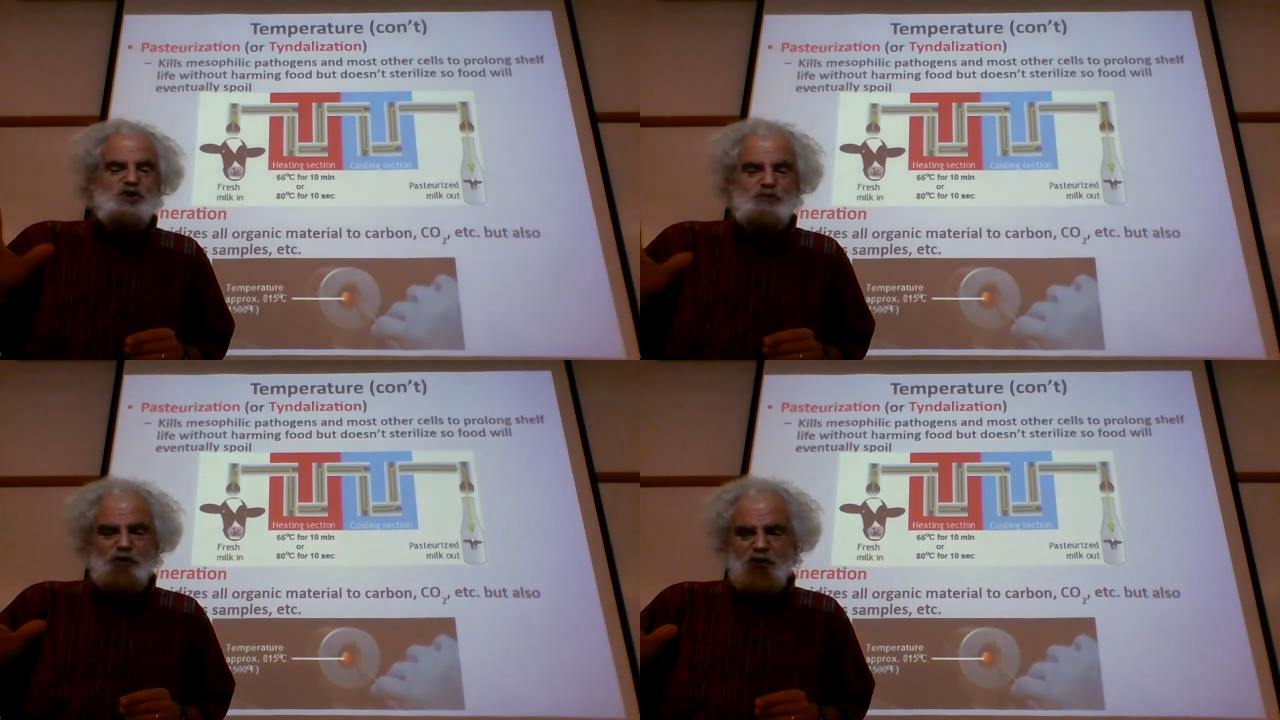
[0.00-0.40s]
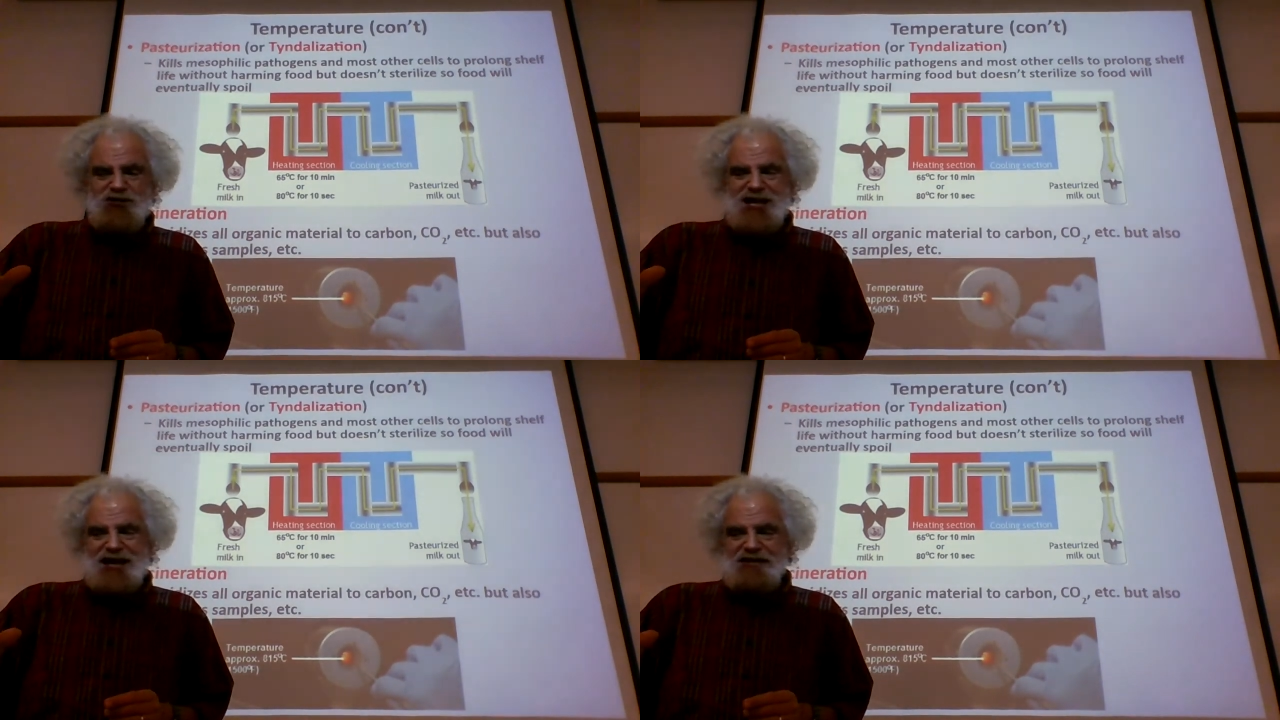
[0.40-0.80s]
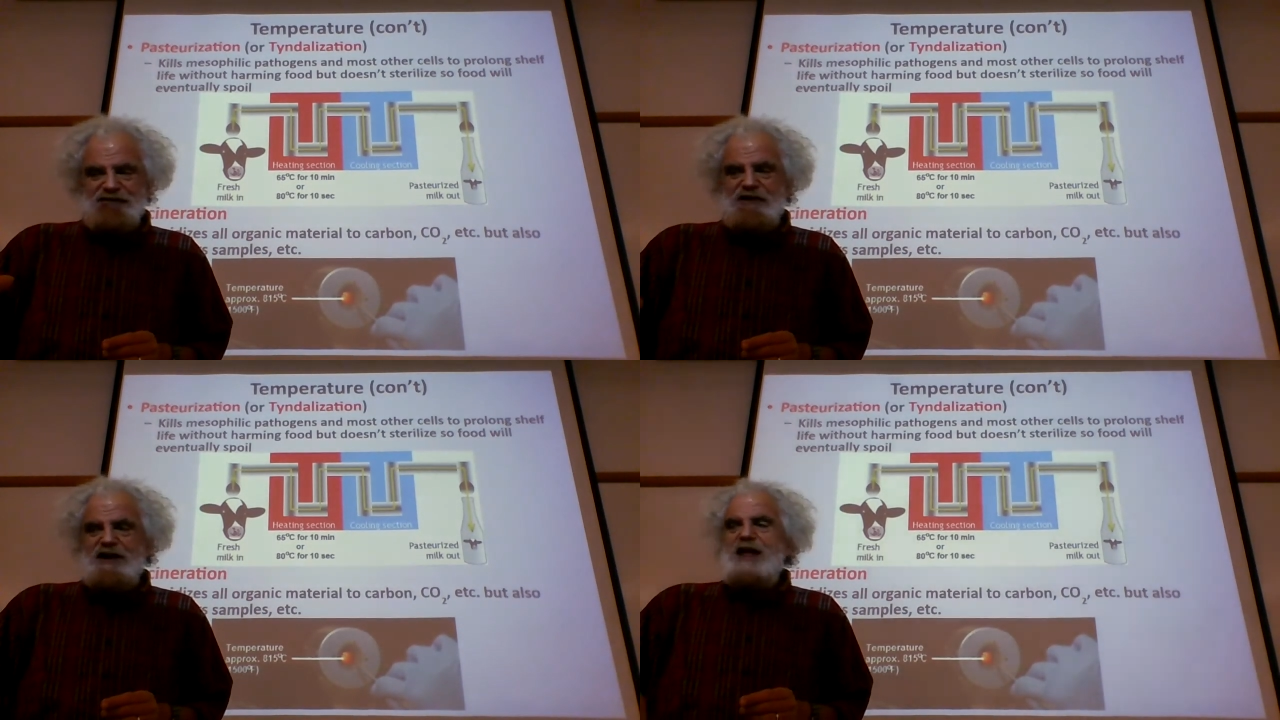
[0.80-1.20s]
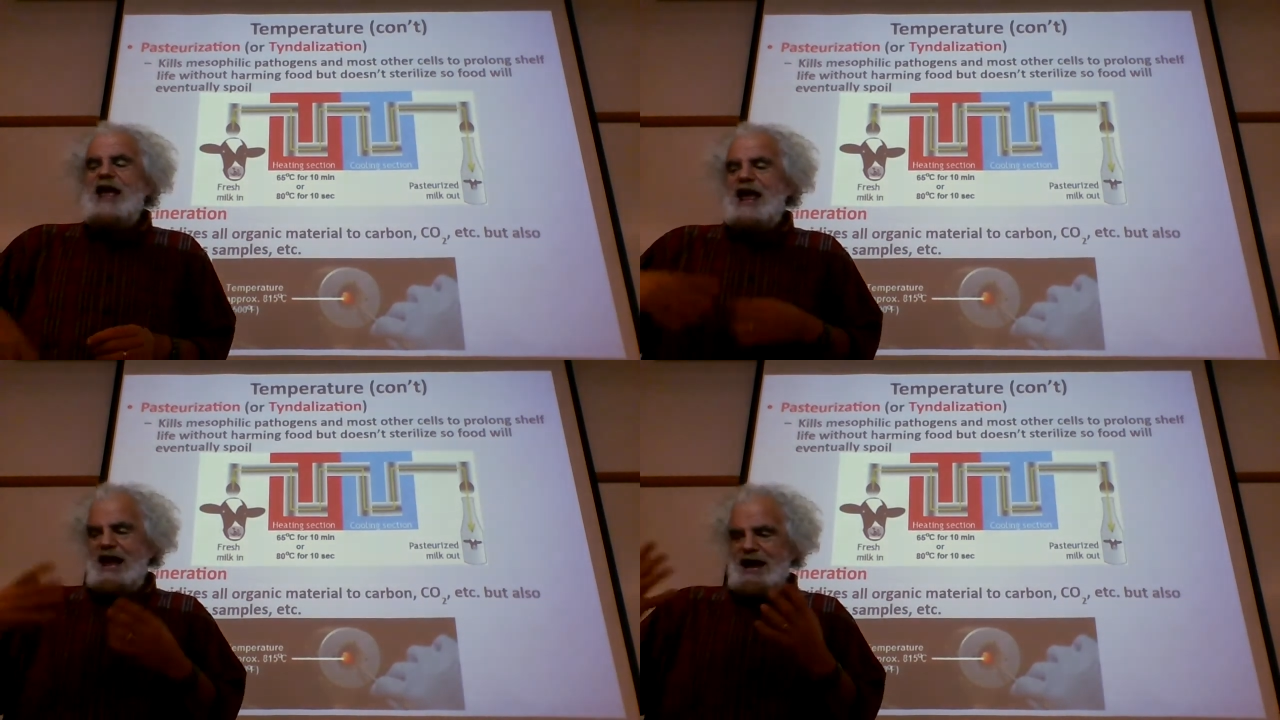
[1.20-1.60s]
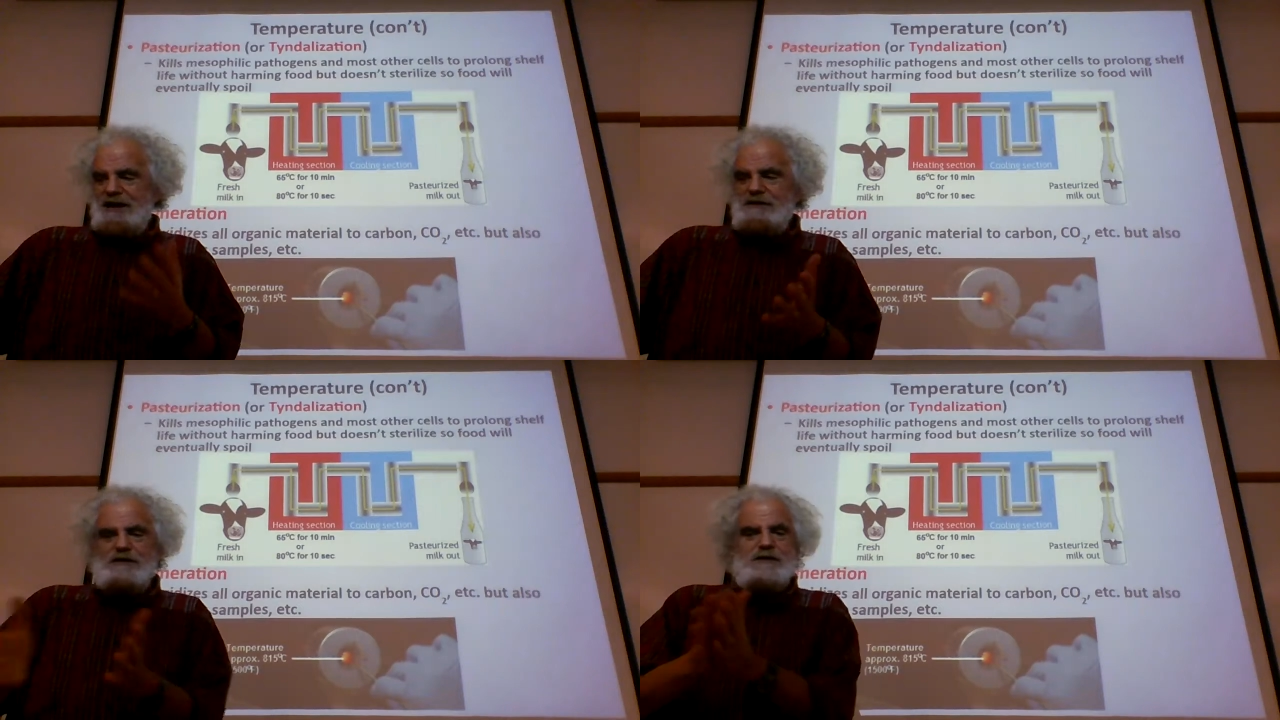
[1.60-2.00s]
proteins,
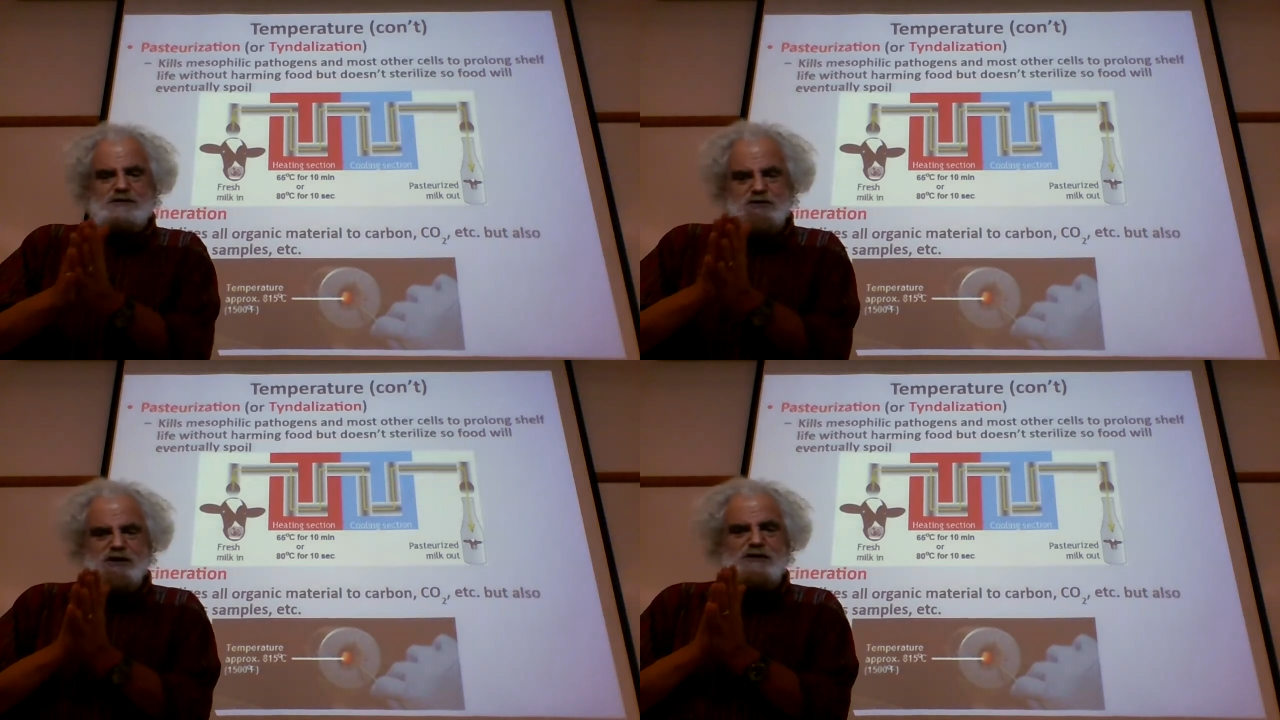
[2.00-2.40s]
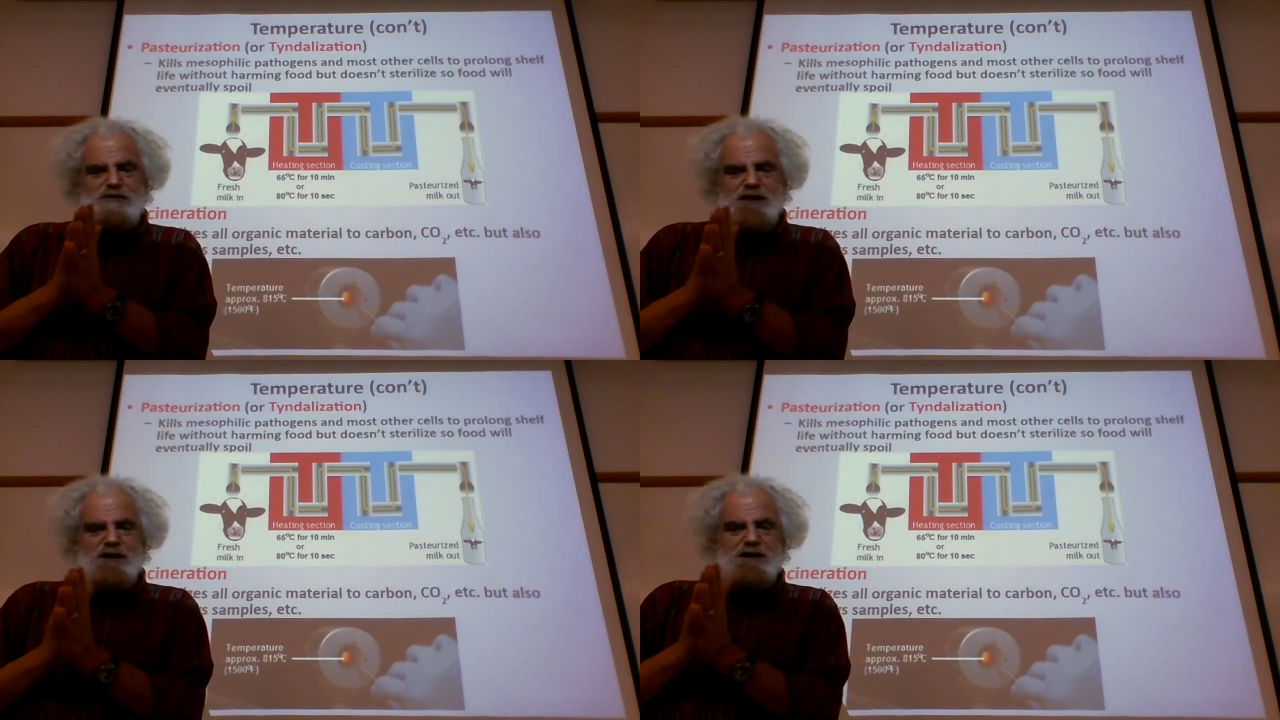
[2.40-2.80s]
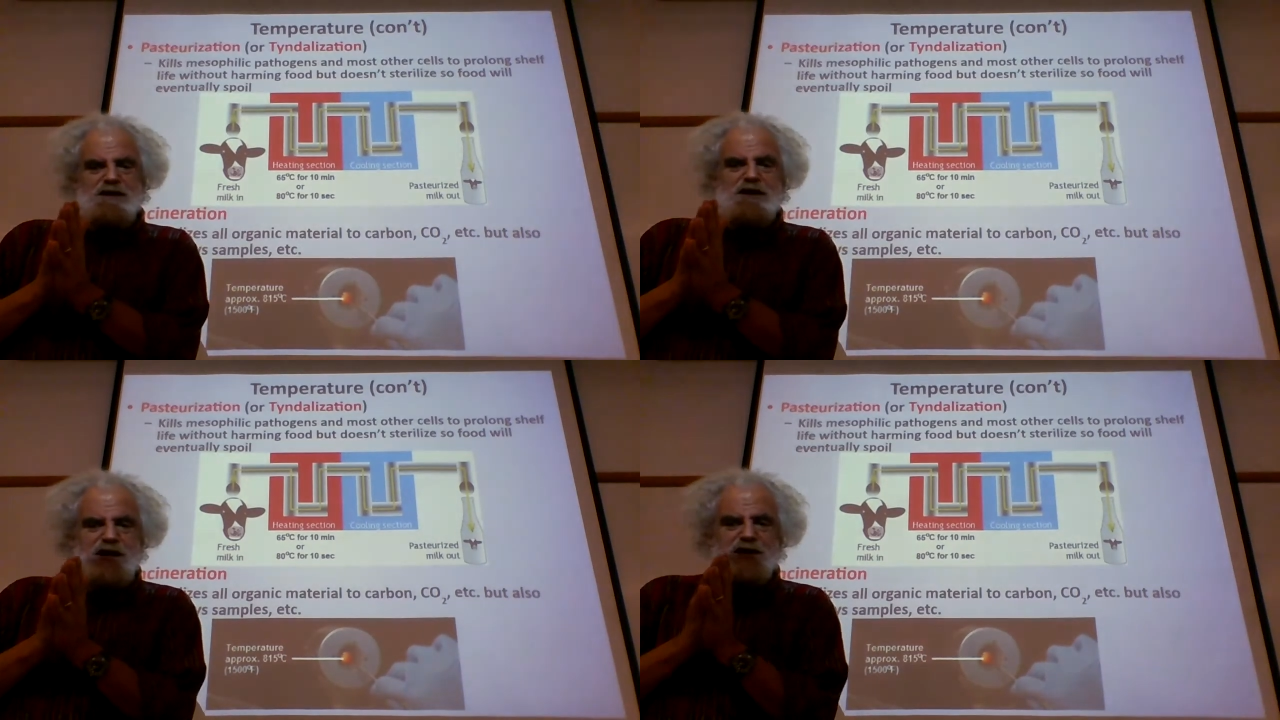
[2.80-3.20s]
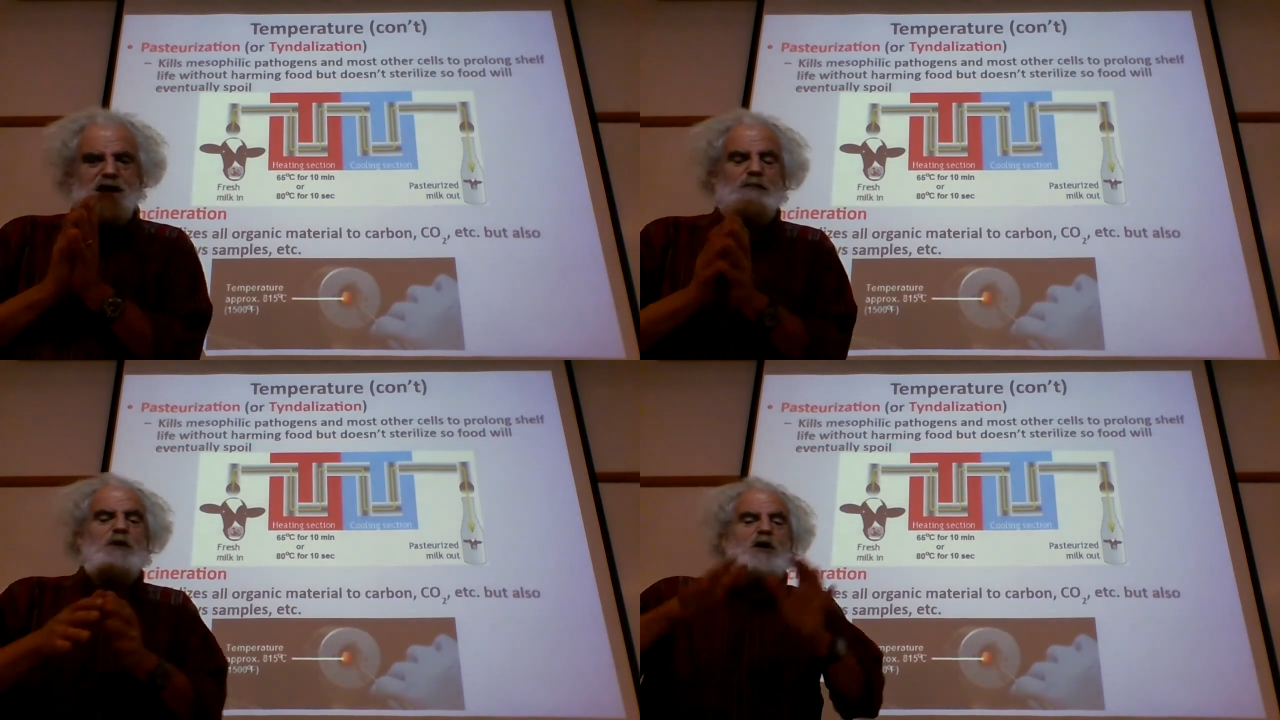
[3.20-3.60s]
and you can then end up